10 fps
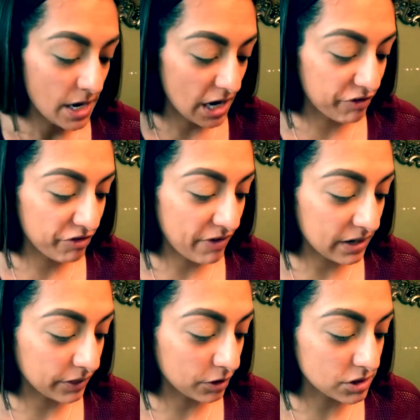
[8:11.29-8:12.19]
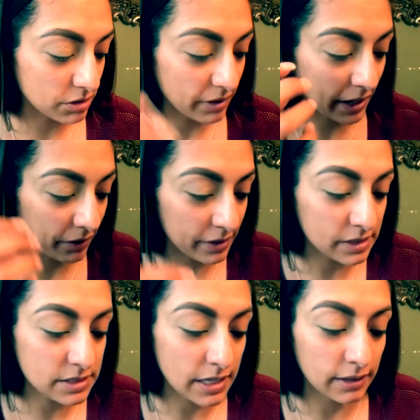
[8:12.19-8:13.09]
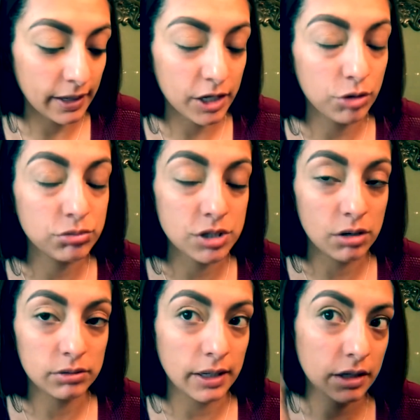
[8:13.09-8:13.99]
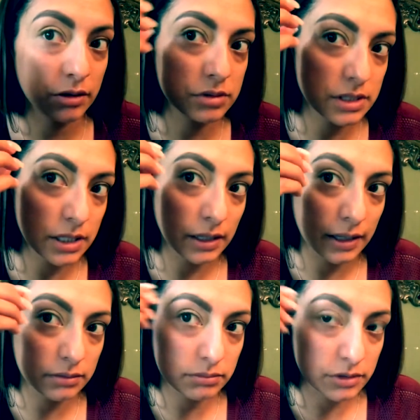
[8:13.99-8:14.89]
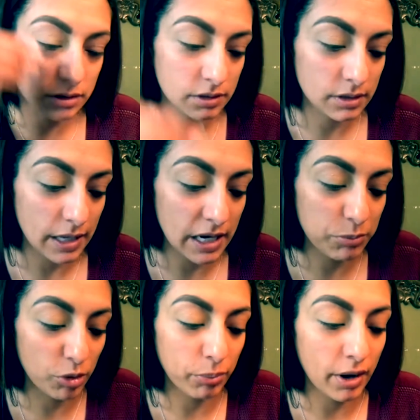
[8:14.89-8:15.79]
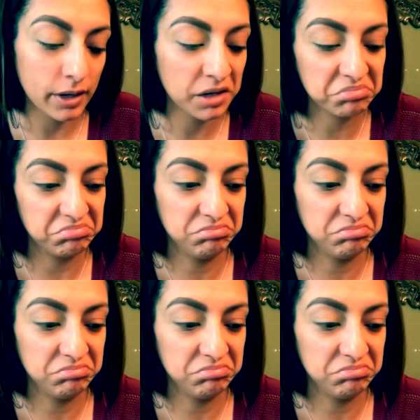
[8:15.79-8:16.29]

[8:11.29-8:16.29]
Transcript: if you find that there's little areas that like you don't, like you see like that need more product,